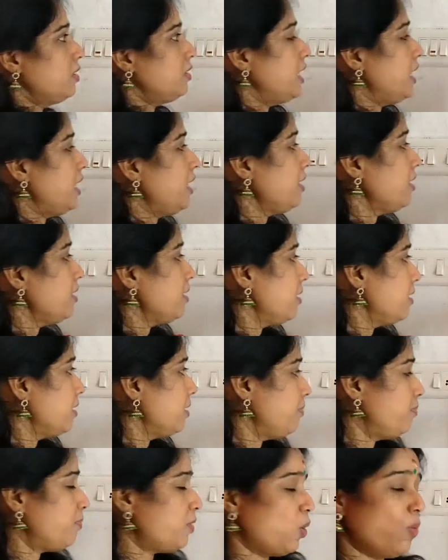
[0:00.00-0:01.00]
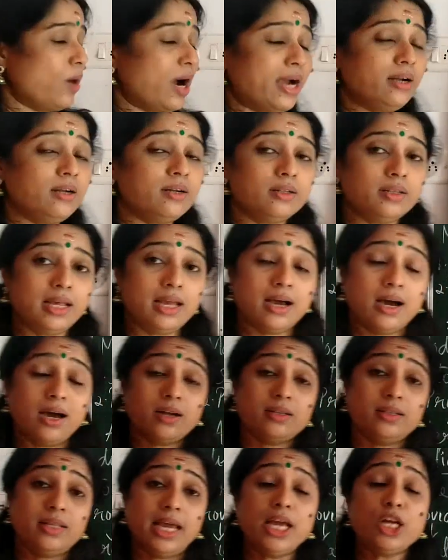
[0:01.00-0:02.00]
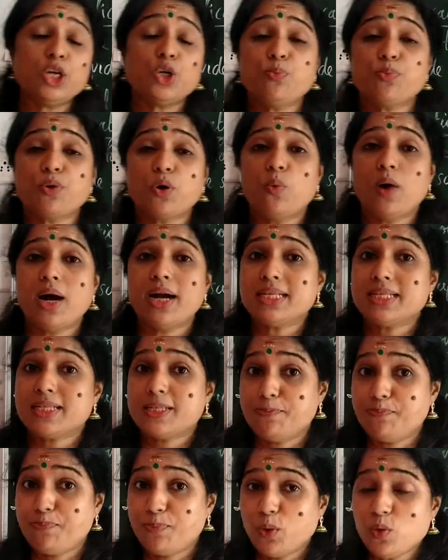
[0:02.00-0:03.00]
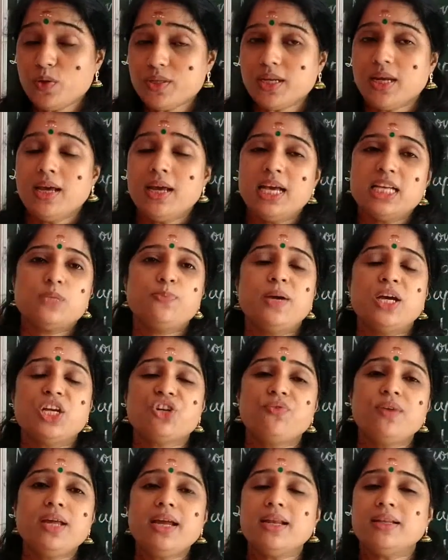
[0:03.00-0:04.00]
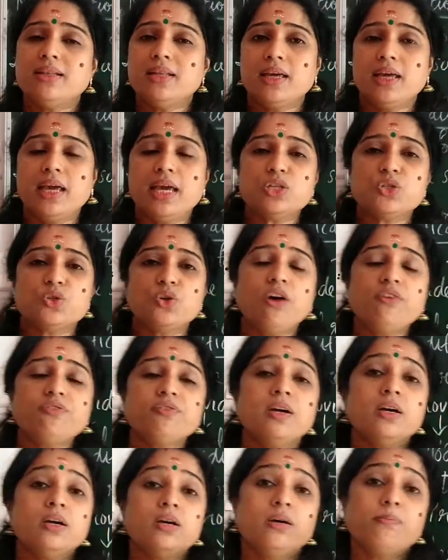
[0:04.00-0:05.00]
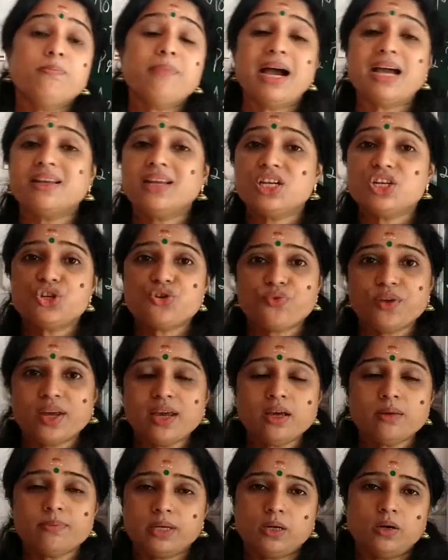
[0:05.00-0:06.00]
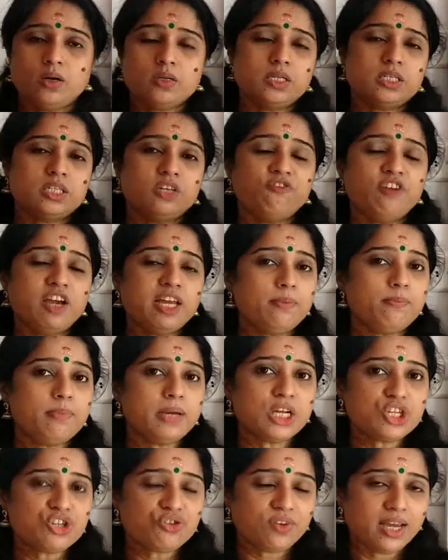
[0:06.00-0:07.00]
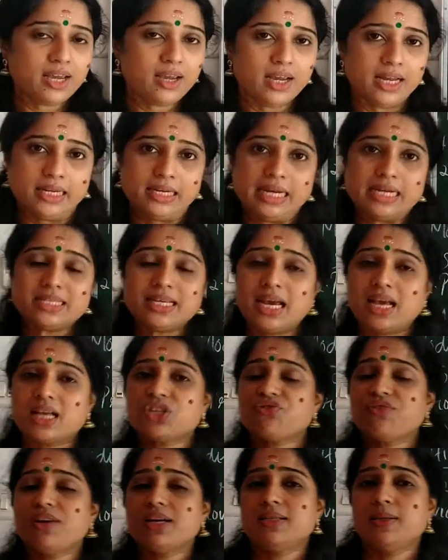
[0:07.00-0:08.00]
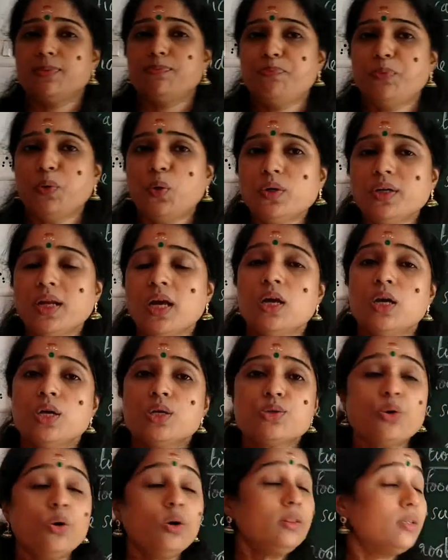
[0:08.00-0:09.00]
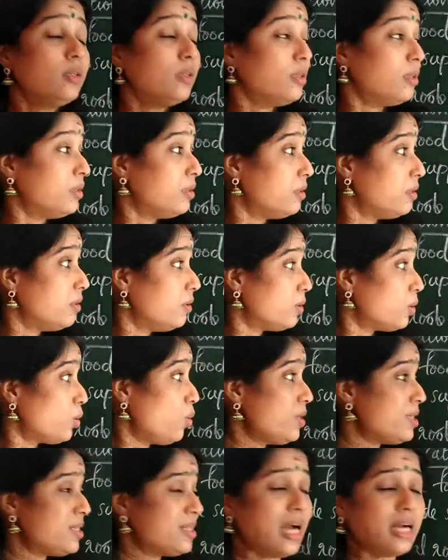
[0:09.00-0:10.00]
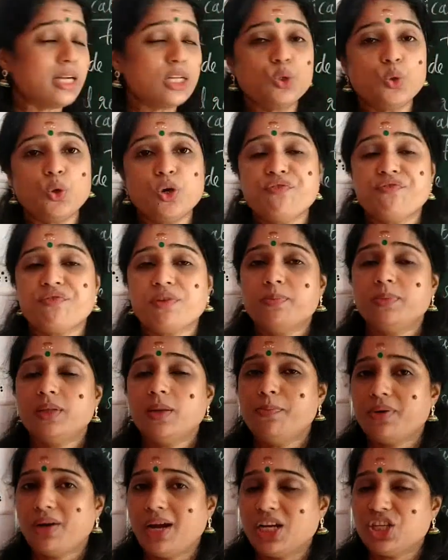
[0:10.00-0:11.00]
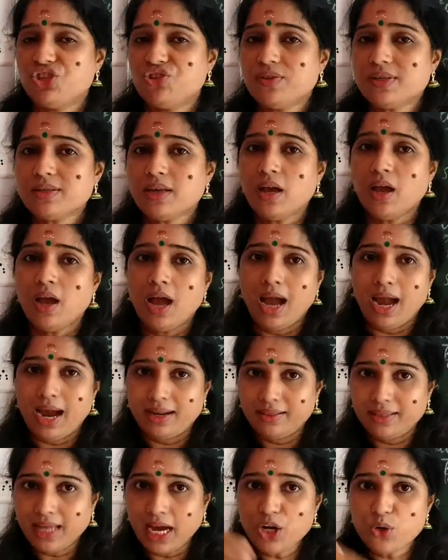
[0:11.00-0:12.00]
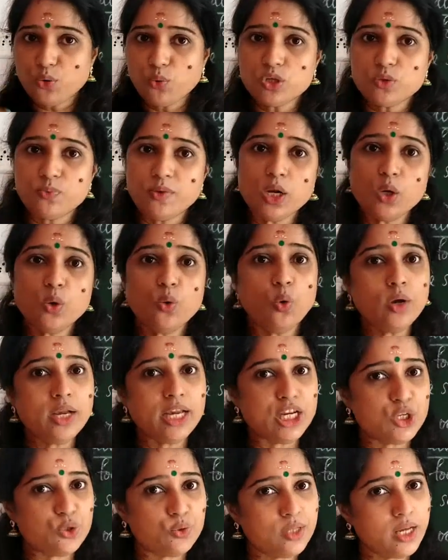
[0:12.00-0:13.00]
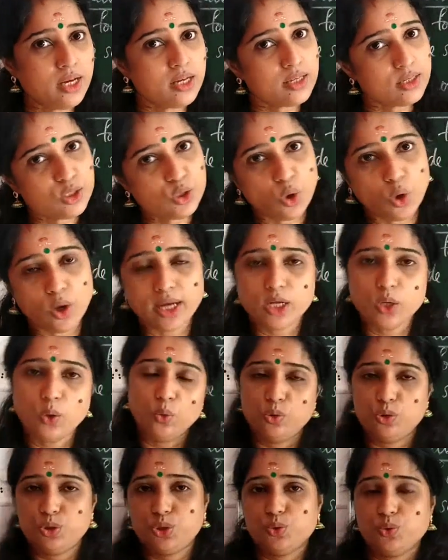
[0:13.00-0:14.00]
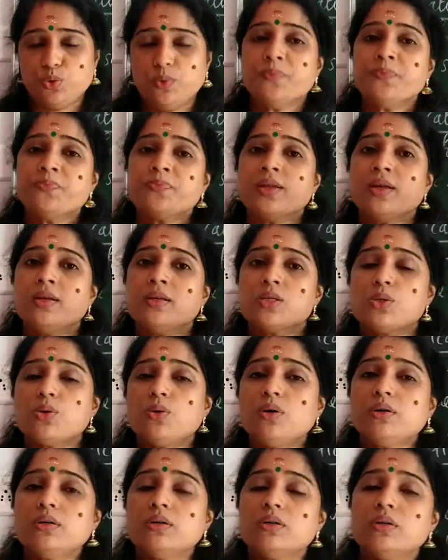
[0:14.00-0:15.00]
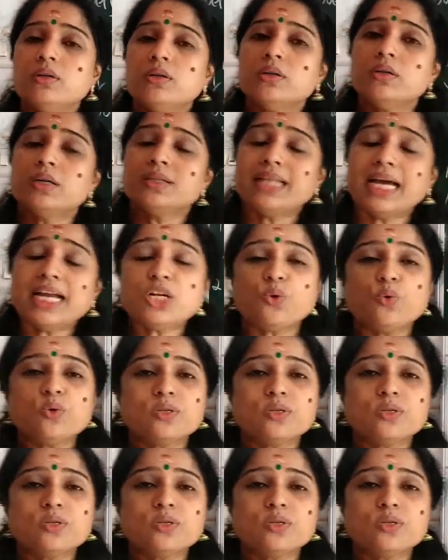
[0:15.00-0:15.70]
They are there to provide support, especially in the case of banyan tree, because it's a very big tree, it needs extra support. So the roots start growing from the branches and that roots will go into the soil also. So that